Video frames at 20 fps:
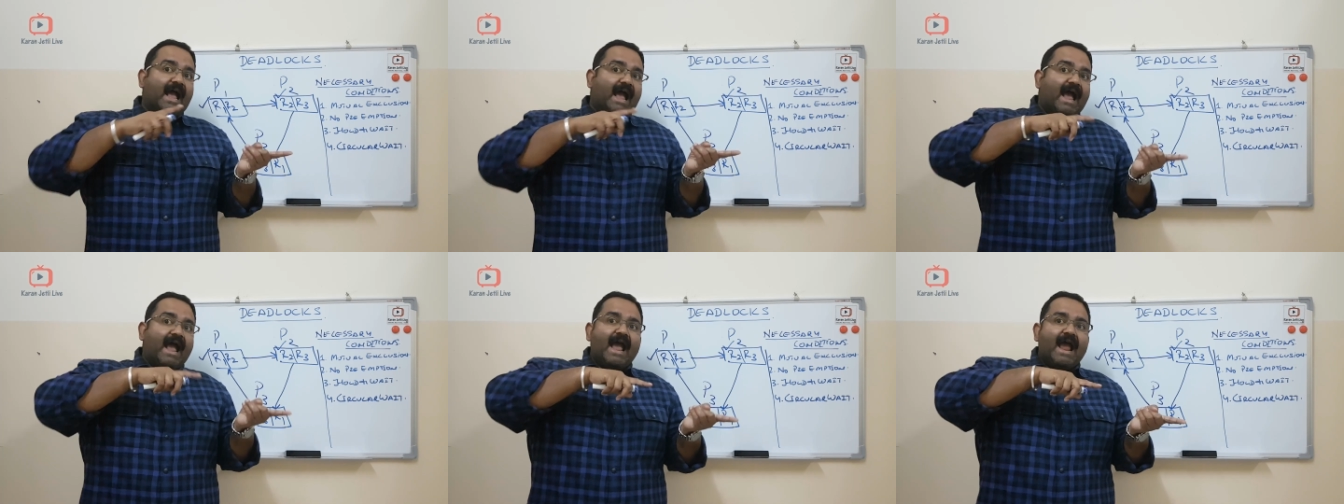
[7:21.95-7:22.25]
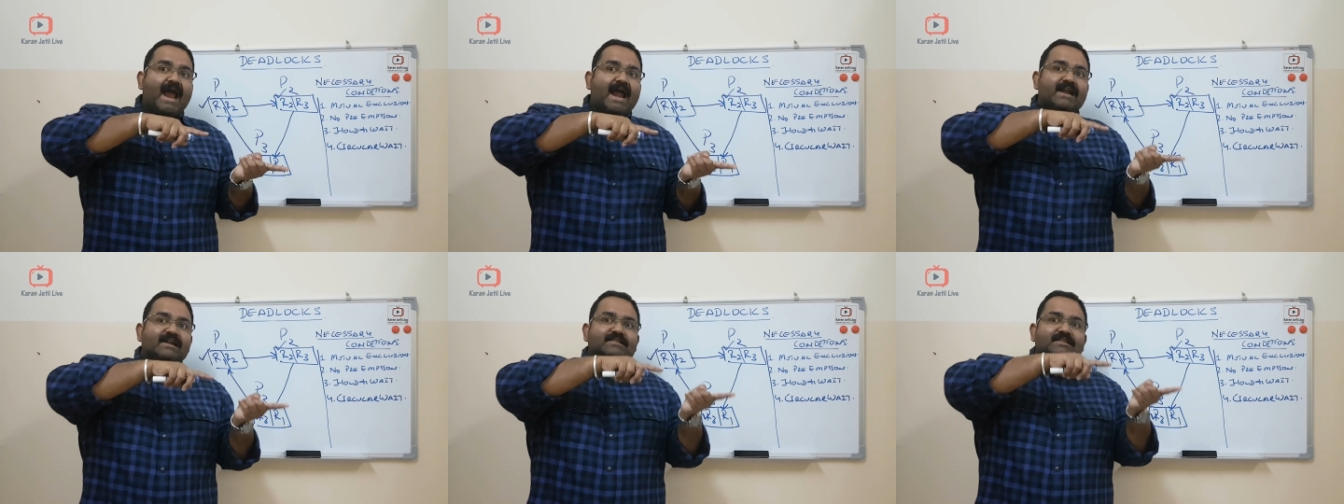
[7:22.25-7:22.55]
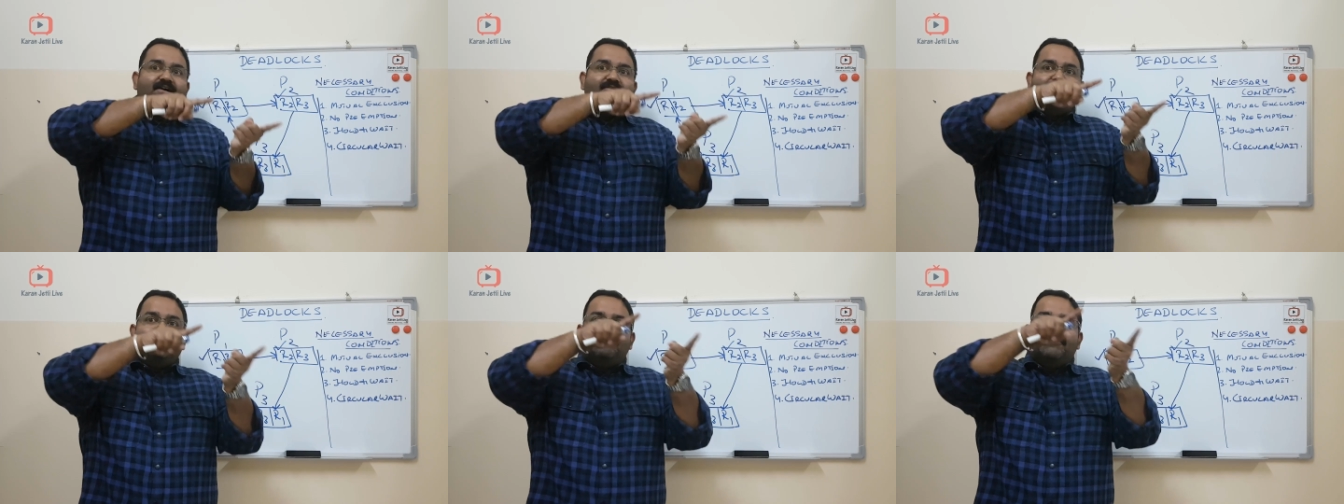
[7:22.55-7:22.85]
And
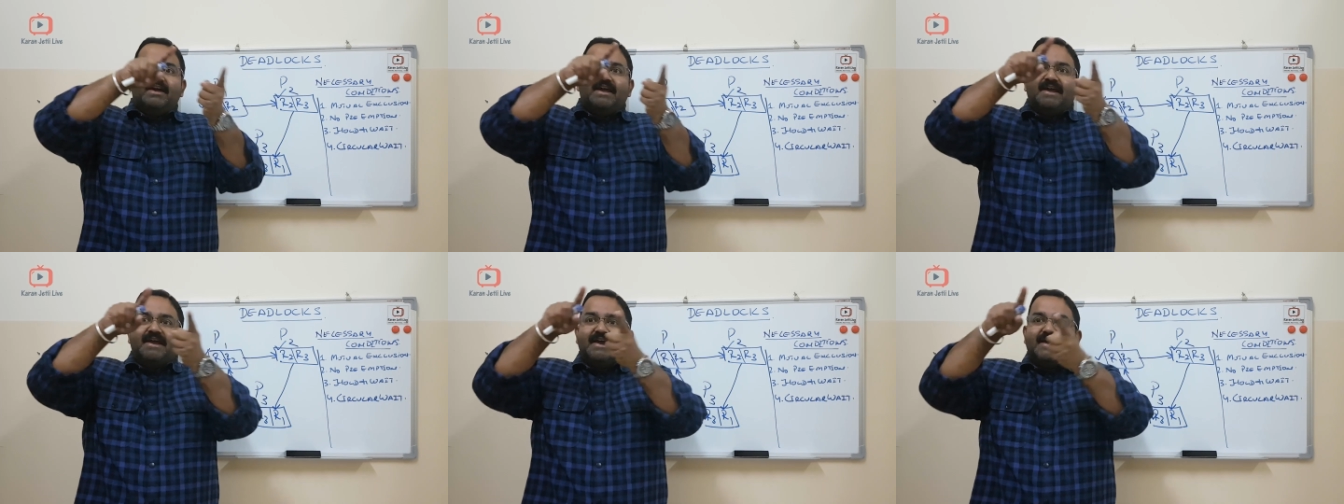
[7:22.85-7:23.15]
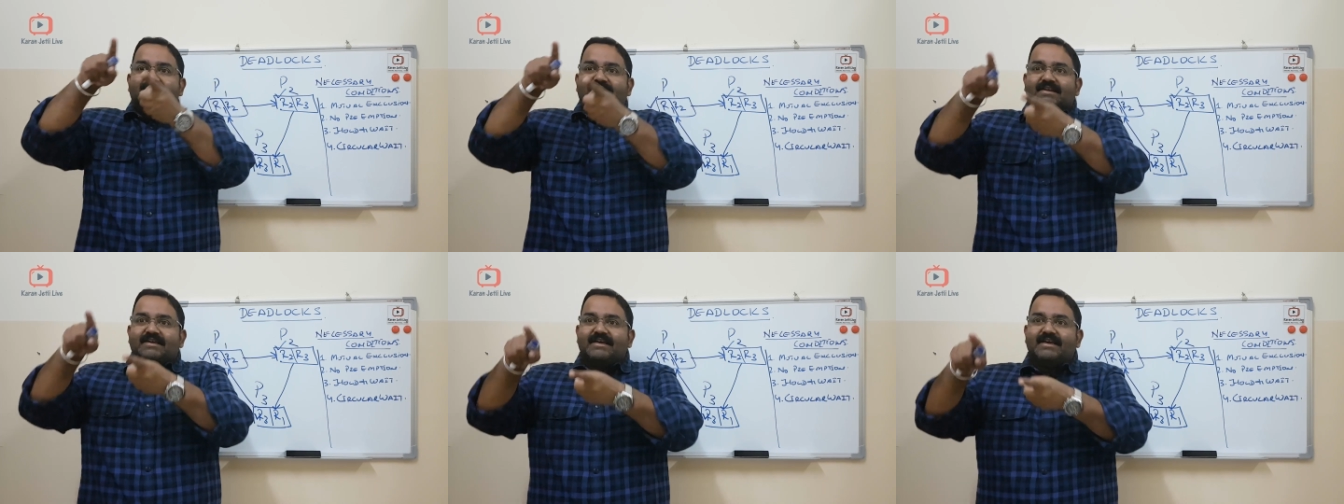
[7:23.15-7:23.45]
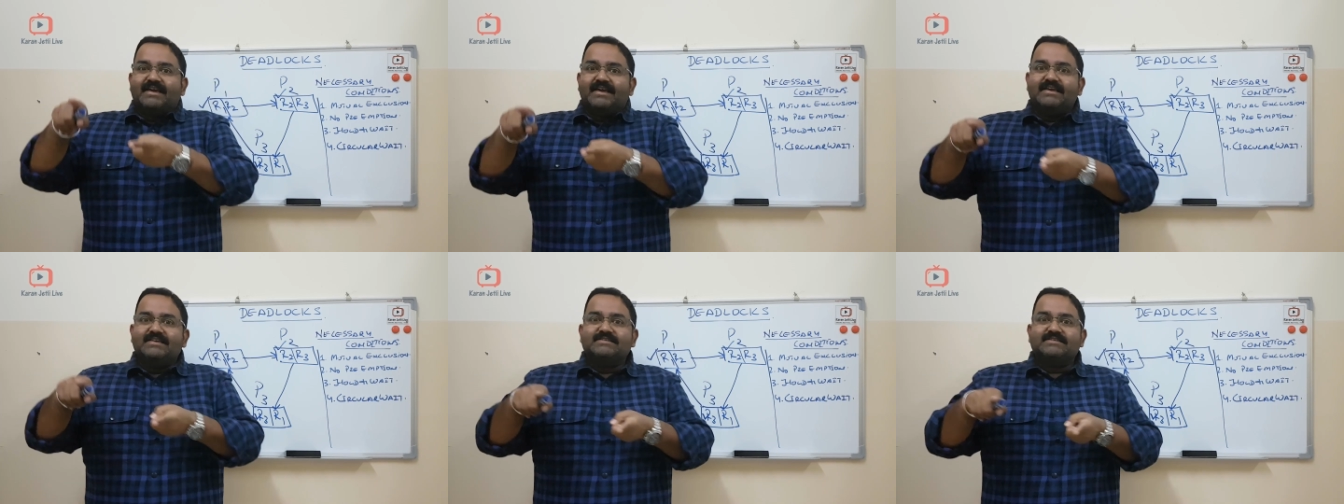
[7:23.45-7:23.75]
the wait
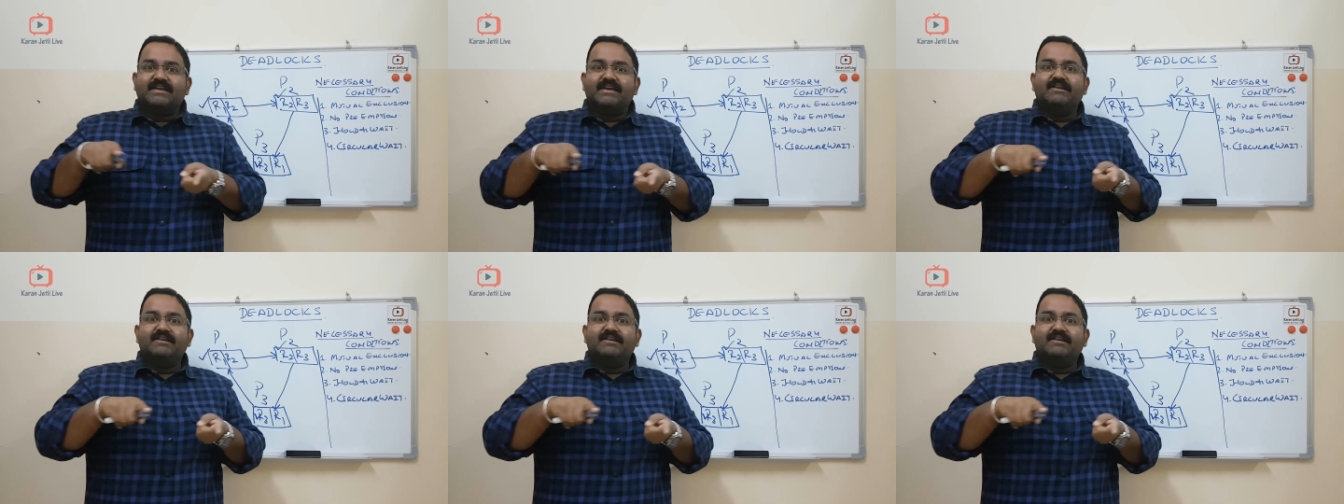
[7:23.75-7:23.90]
is